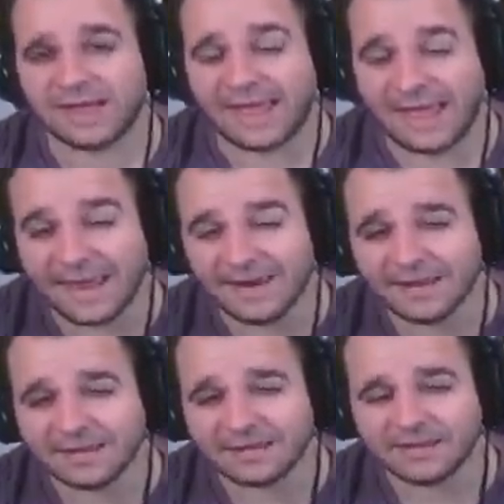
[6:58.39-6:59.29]
10,
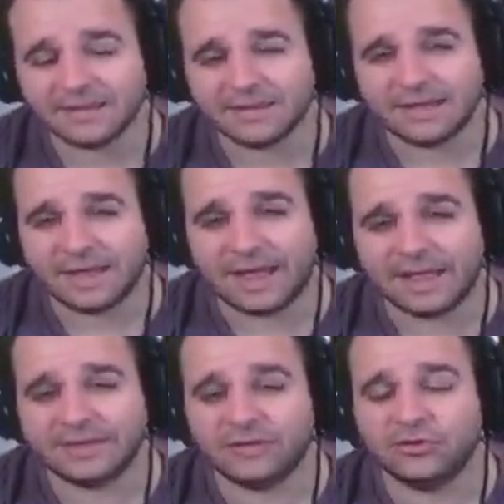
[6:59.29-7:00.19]

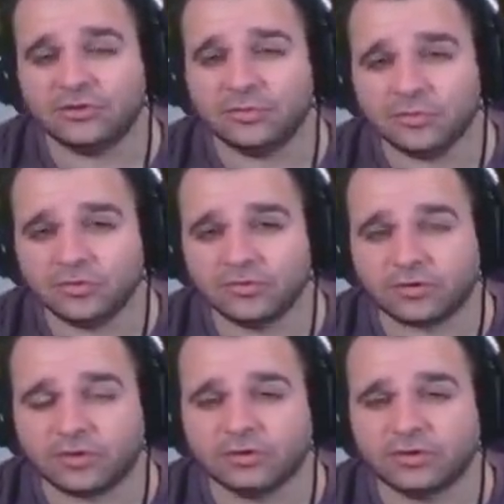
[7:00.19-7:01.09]
and then you move
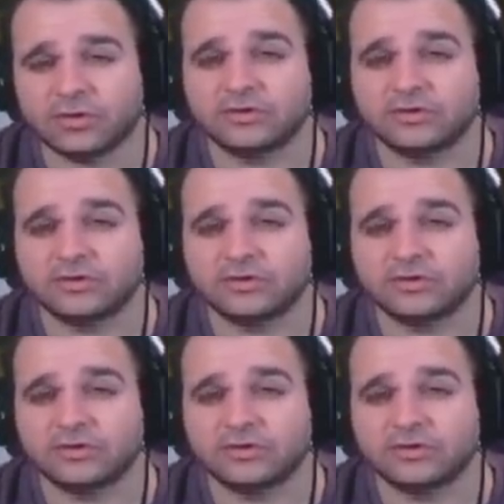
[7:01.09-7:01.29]
on